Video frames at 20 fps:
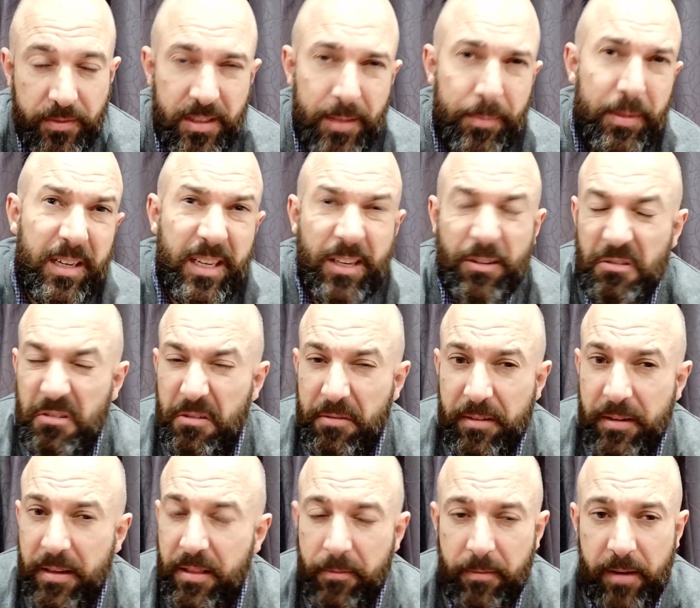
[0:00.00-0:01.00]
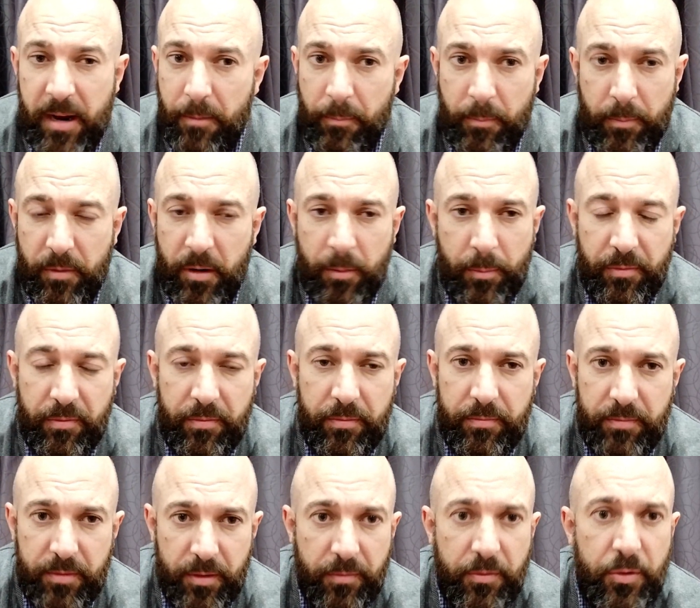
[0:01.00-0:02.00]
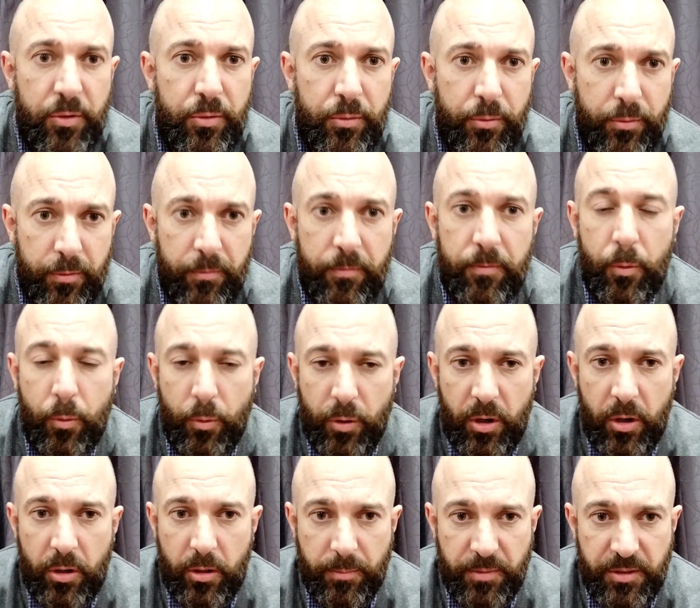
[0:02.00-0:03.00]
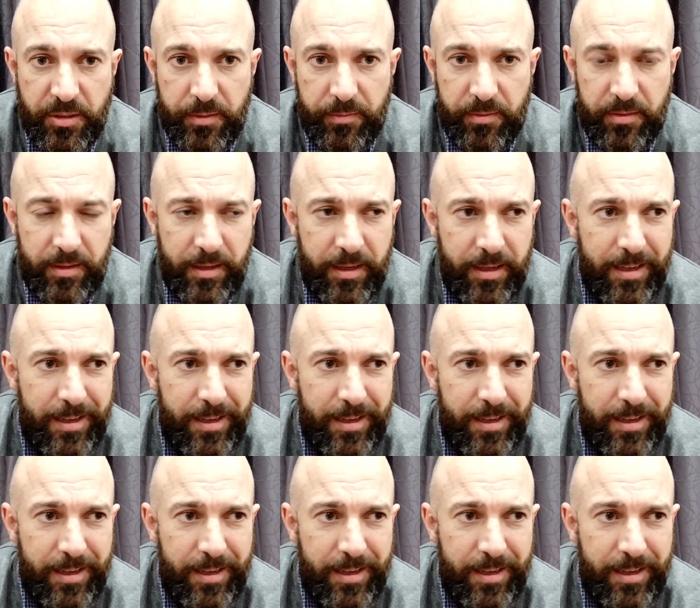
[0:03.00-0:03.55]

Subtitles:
Typically it was in the realm of sort of 2 to 4 column shifts.